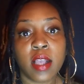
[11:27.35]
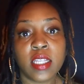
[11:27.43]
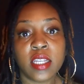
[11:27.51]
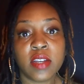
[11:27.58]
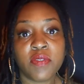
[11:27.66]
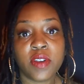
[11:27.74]

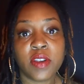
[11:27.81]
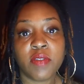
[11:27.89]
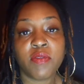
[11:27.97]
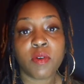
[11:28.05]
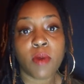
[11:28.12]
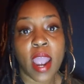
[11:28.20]

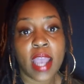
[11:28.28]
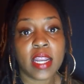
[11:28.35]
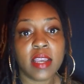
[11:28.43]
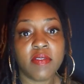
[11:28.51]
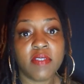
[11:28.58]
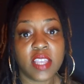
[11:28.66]
different
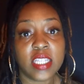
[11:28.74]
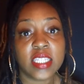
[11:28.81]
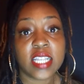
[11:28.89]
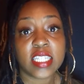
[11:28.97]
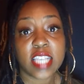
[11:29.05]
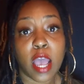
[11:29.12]
variety of things
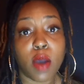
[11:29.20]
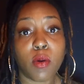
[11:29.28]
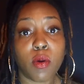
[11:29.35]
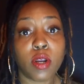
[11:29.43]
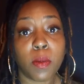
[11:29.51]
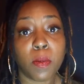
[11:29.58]
that's
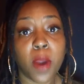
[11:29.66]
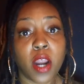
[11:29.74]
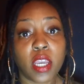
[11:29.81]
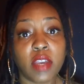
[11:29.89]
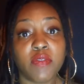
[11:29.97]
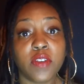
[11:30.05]
out on the
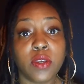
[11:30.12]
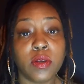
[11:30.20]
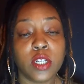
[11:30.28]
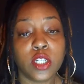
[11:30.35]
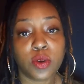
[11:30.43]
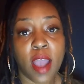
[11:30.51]
market for you
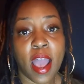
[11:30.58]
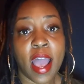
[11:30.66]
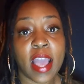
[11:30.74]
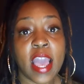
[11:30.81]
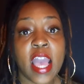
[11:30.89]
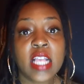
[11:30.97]
to
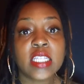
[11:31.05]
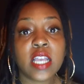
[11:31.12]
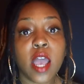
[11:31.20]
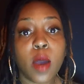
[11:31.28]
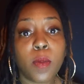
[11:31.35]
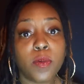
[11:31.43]
try
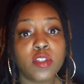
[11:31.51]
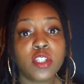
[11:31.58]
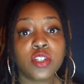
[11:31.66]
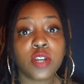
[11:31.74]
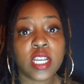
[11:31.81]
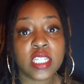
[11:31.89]
to help you
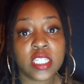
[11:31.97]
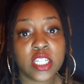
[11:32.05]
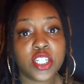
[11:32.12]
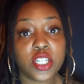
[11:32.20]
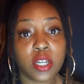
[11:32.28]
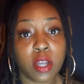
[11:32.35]

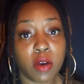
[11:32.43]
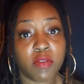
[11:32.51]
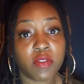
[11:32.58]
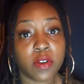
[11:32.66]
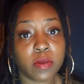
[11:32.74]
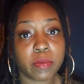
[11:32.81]
transition
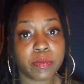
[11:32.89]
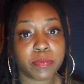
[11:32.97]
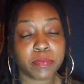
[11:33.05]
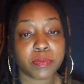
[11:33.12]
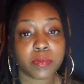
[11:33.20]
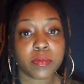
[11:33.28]
over.
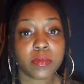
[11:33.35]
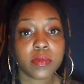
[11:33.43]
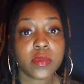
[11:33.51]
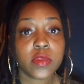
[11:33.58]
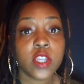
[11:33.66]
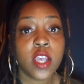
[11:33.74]

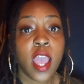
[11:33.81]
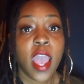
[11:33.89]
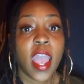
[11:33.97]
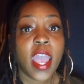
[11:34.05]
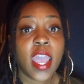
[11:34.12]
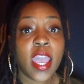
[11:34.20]

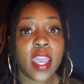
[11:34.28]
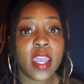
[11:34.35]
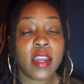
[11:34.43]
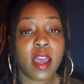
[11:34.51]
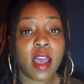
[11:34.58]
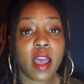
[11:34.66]

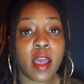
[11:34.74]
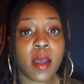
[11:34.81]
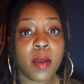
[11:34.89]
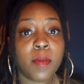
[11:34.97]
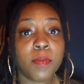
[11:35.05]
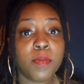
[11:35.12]

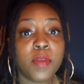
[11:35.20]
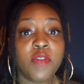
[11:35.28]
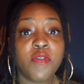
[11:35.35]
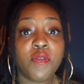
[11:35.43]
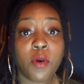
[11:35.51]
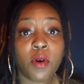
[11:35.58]
And
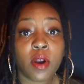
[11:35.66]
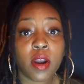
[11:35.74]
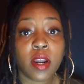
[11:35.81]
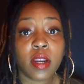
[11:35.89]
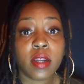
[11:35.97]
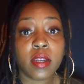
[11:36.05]

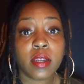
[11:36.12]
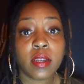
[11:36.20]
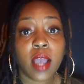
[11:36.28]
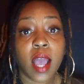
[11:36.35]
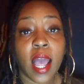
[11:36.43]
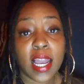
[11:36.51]
before
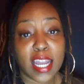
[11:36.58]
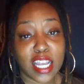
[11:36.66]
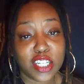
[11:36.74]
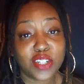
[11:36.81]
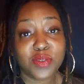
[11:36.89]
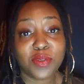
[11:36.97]
I
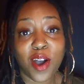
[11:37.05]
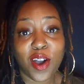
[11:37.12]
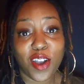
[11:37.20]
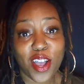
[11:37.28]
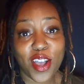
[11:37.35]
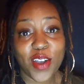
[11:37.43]
let you
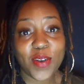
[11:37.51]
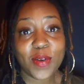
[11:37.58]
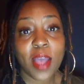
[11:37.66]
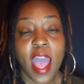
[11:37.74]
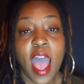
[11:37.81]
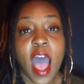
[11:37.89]
all
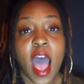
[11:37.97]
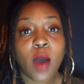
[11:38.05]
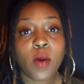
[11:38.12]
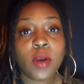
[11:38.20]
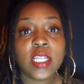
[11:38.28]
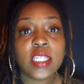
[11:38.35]
go,
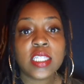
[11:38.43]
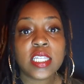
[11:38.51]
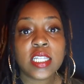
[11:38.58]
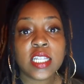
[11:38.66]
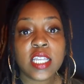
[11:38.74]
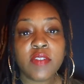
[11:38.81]
I wanted to
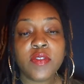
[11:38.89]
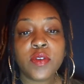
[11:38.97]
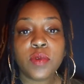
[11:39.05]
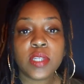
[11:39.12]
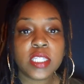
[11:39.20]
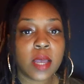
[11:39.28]
leave you
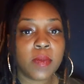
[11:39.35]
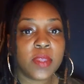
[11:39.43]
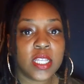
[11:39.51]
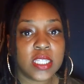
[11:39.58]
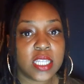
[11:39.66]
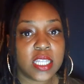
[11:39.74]
with
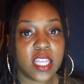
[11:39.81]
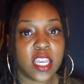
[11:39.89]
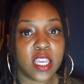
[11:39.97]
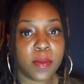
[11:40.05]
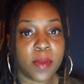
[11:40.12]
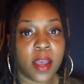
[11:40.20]
something to
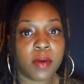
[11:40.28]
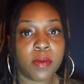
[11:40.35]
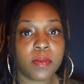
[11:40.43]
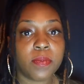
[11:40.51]
think about.